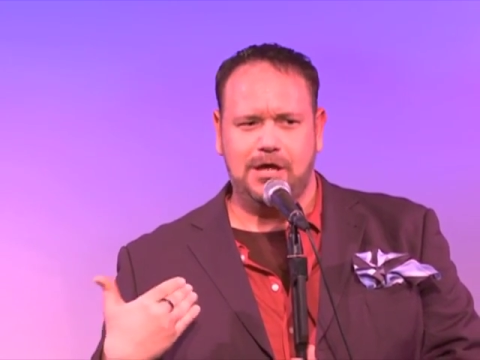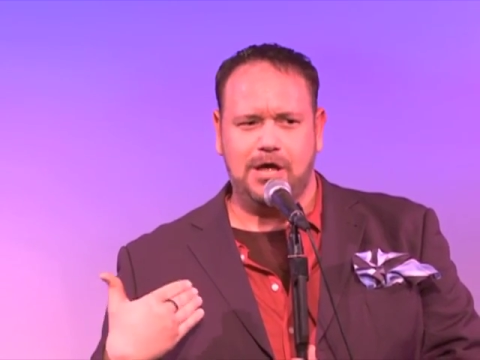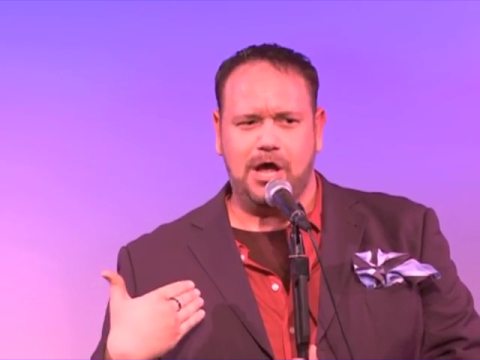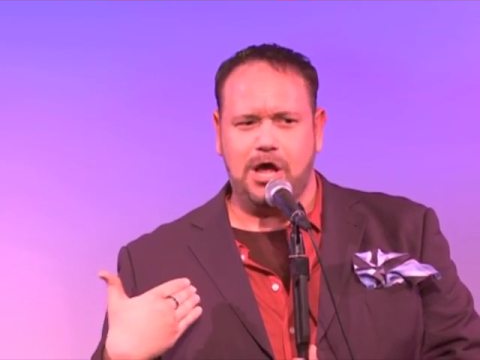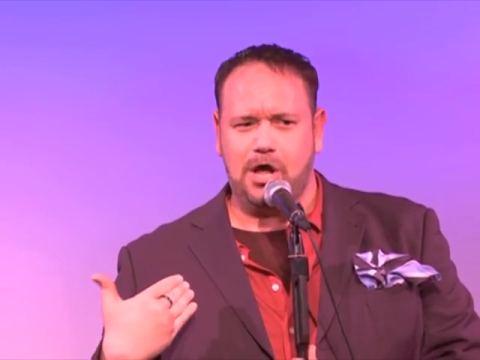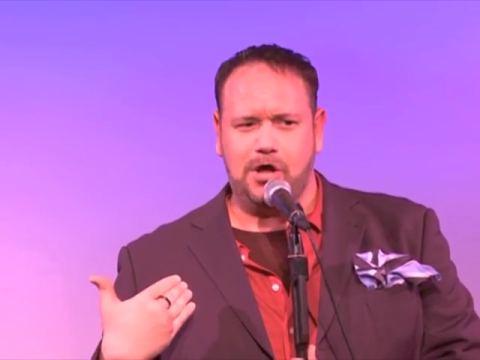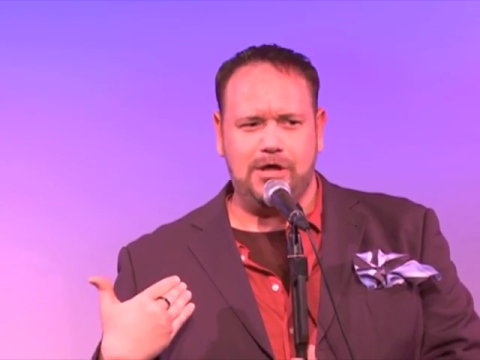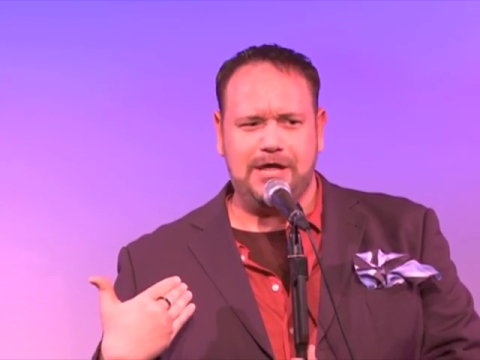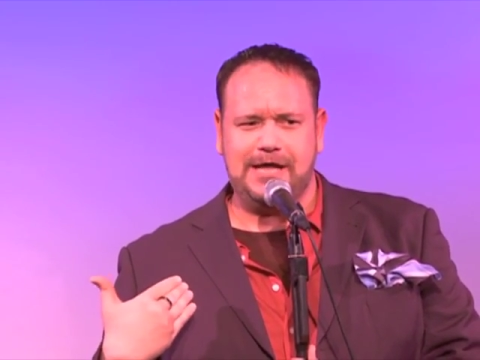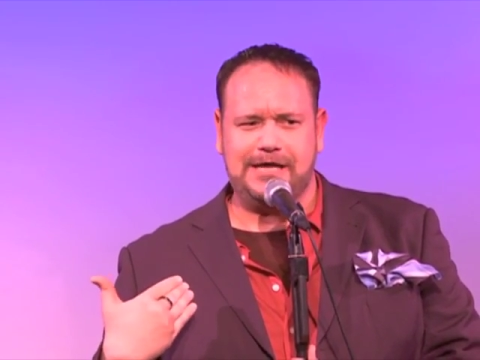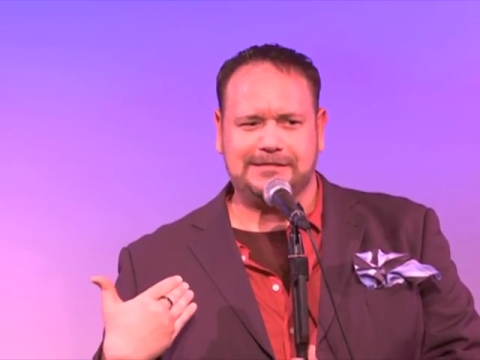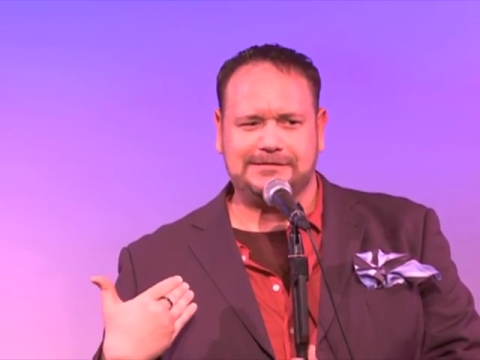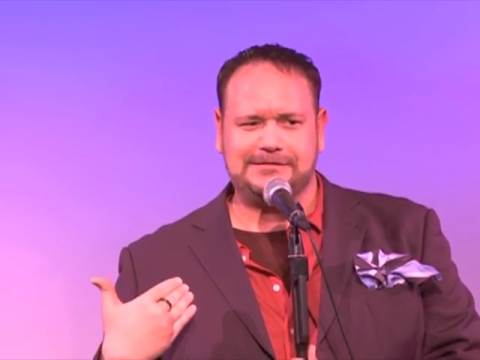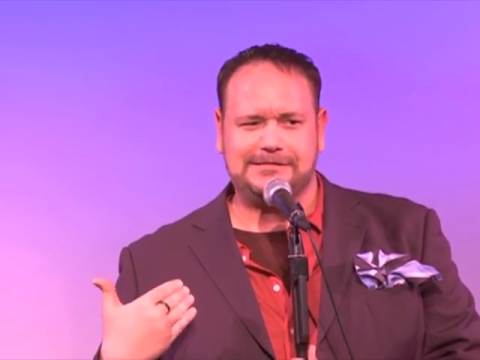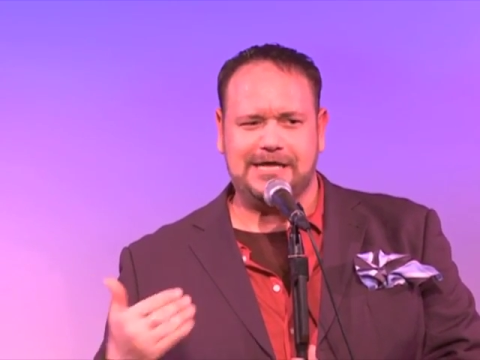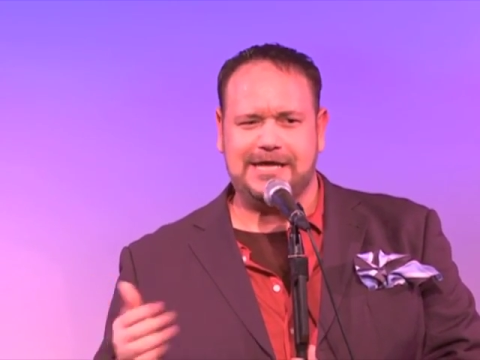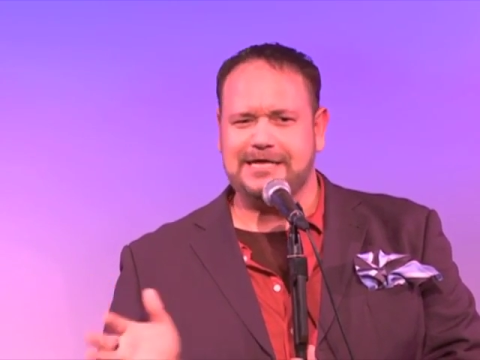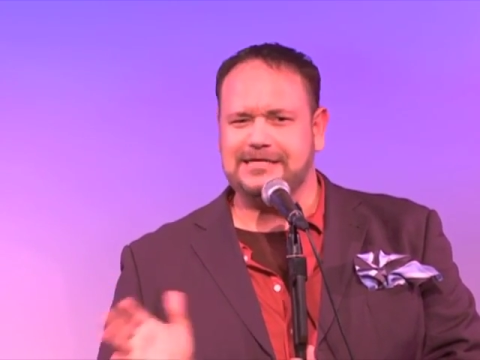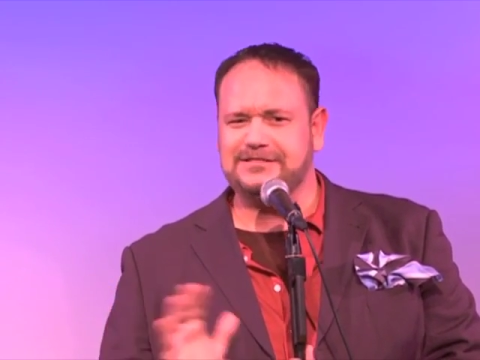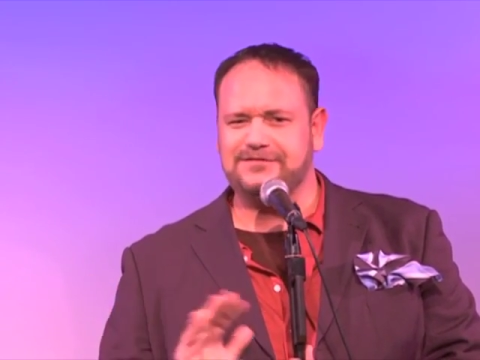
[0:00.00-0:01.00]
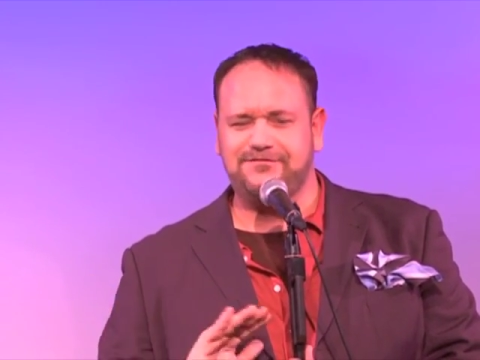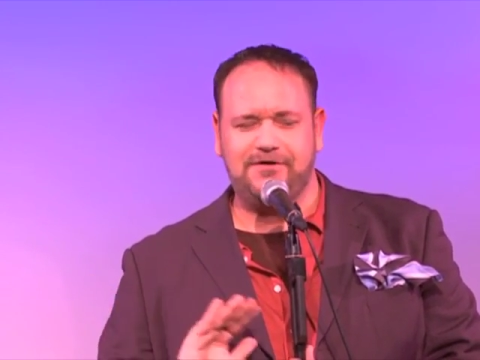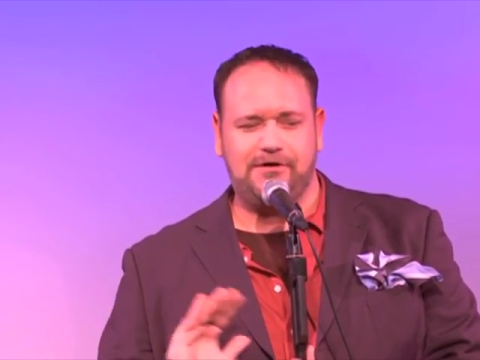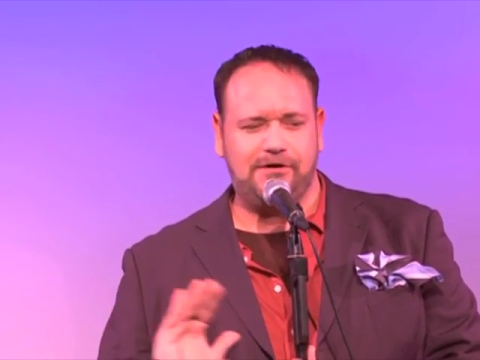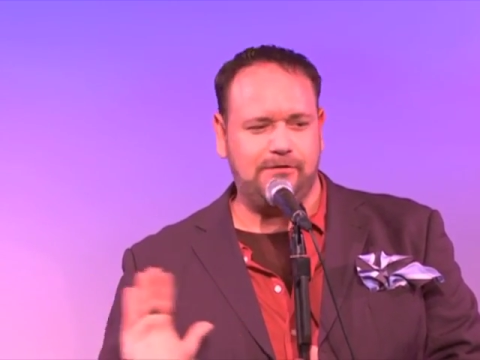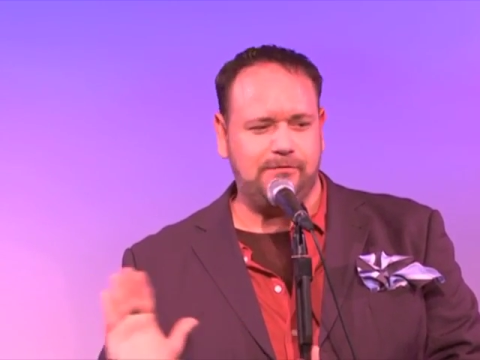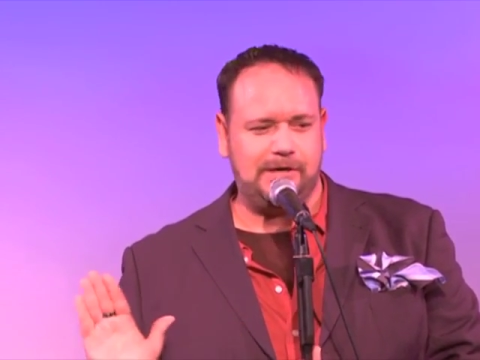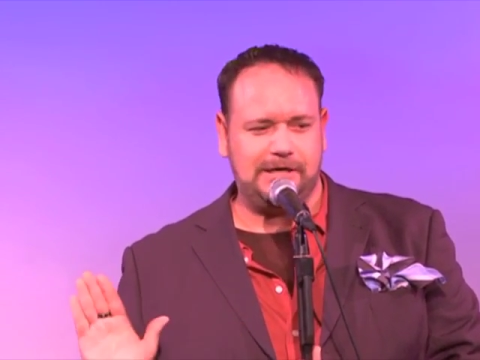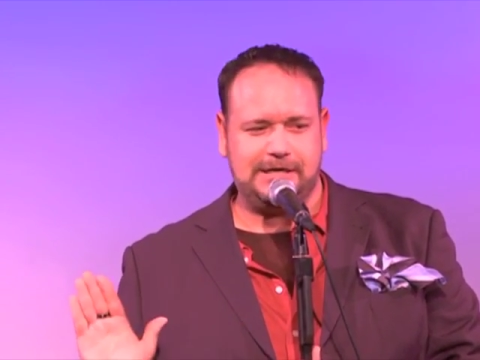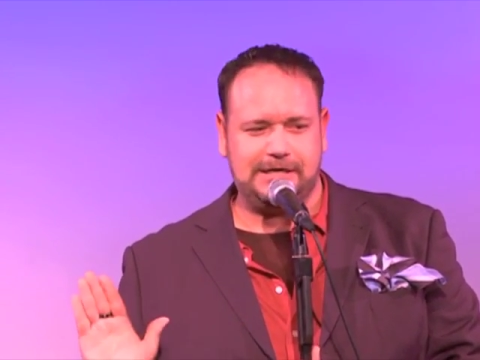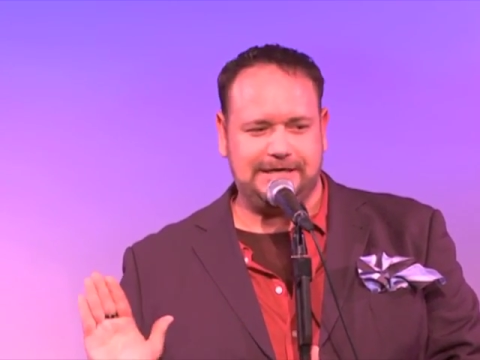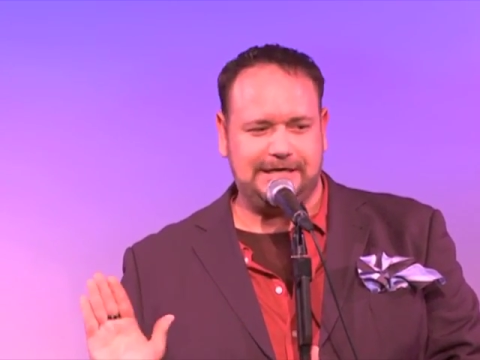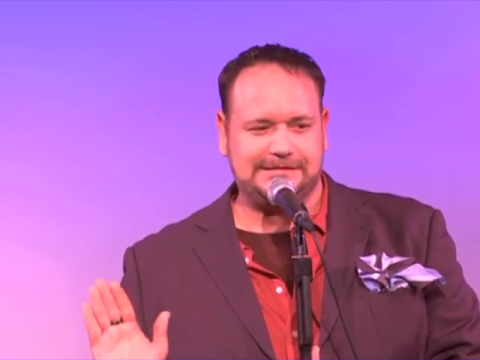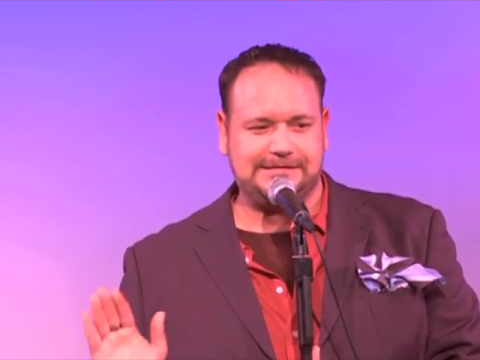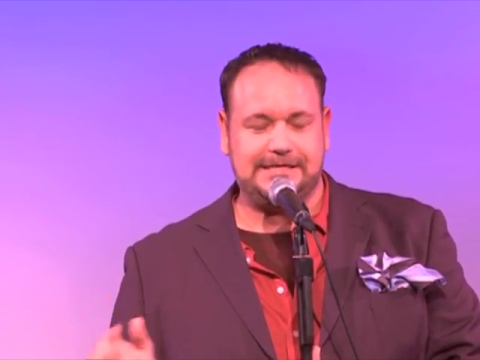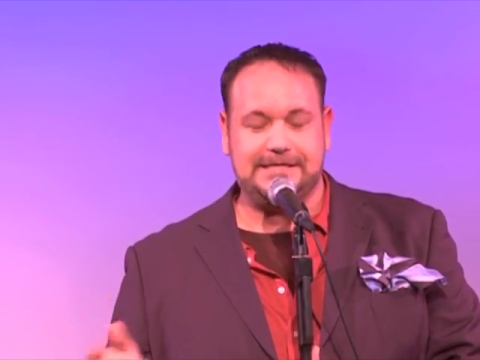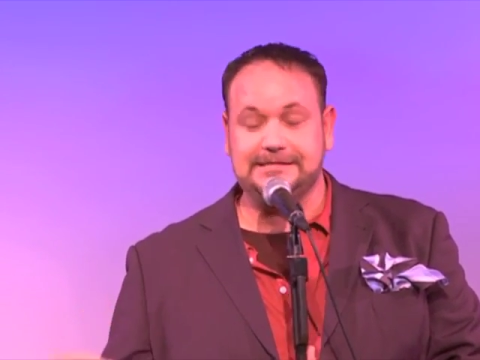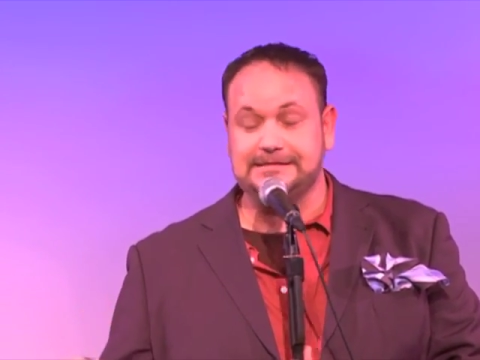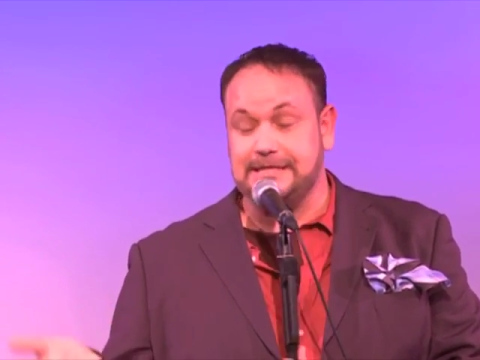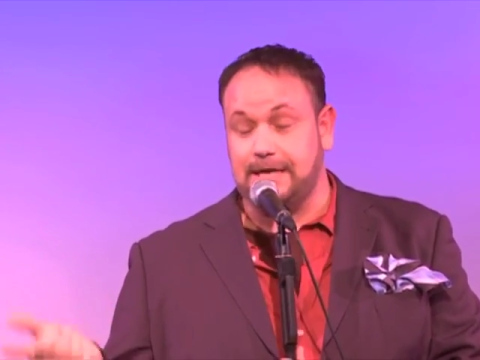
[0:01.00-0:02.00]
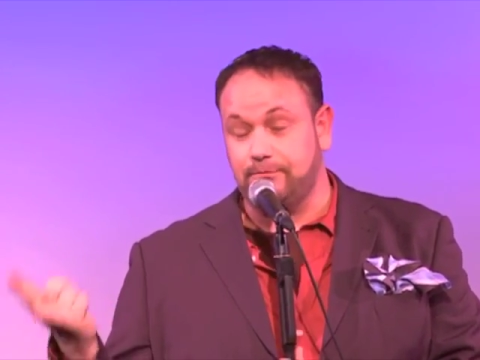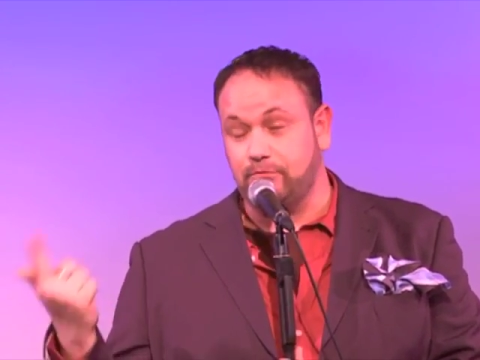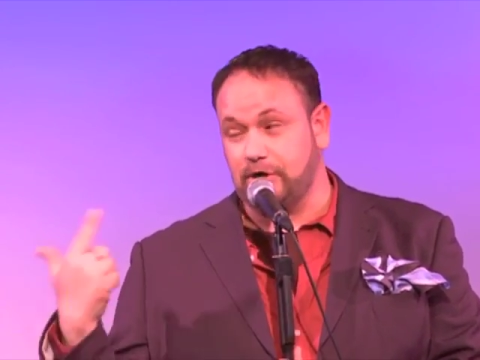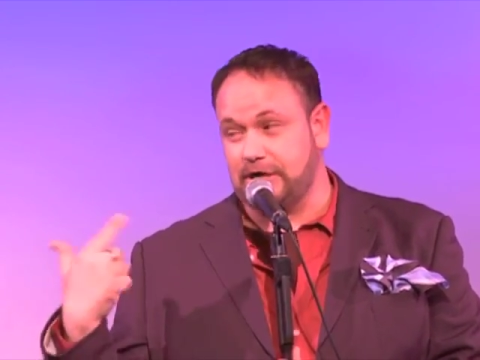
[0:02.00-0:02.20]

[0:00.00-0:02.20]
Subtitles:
Oh, yes. He's very well connected. He's got more